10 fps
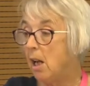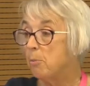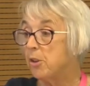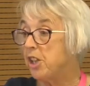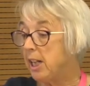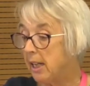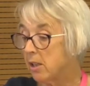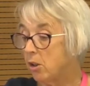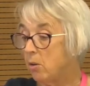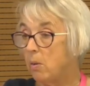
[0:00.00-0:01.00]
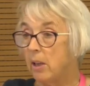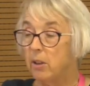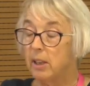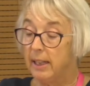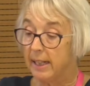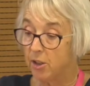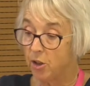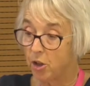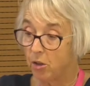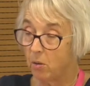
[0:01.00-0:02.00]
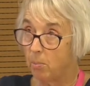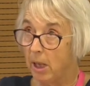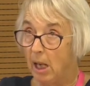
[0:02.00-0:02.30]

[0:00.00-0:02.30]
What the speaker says: but she had to go out and get a job.